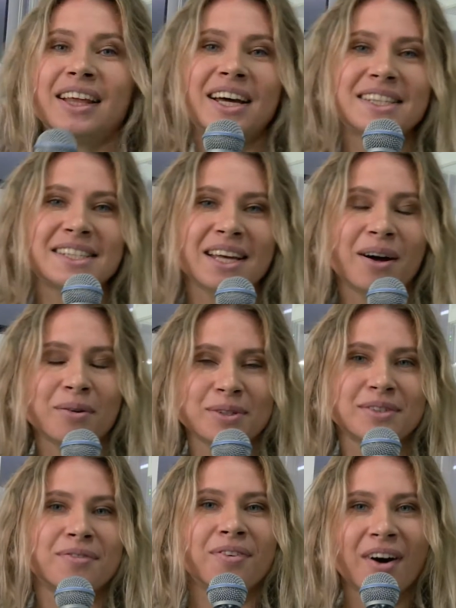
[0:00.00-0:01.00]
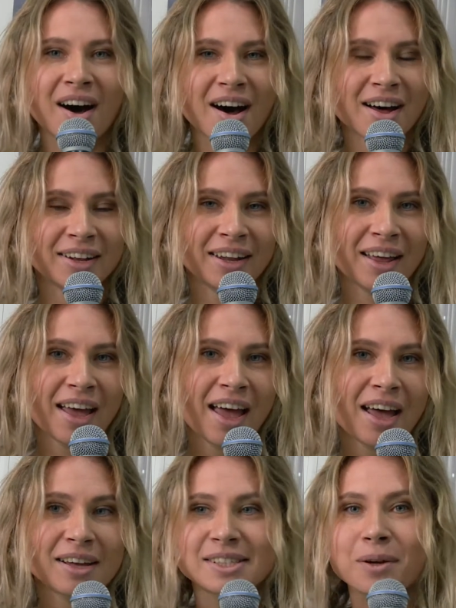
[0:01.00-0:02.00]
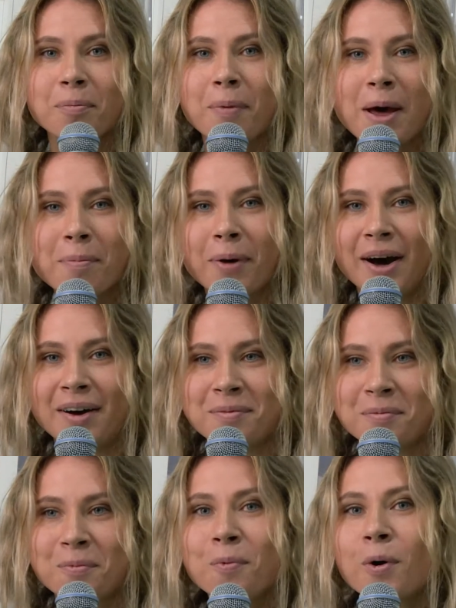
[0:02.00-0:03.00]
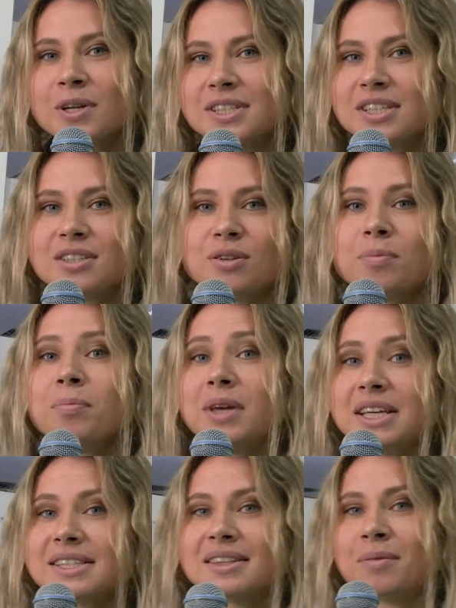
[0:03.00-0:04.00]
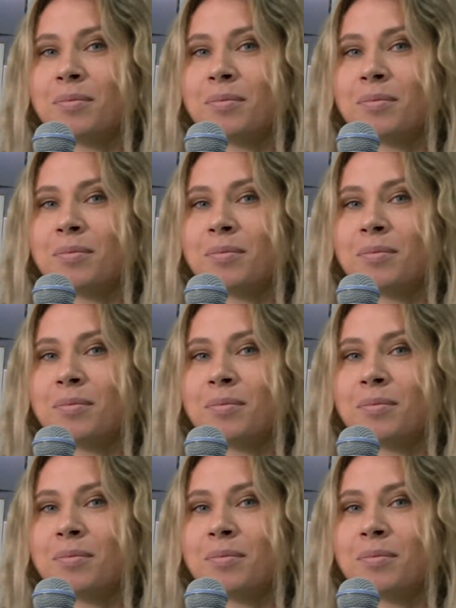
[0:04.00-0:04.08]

That sounds fun. So Peppa, what did you miss the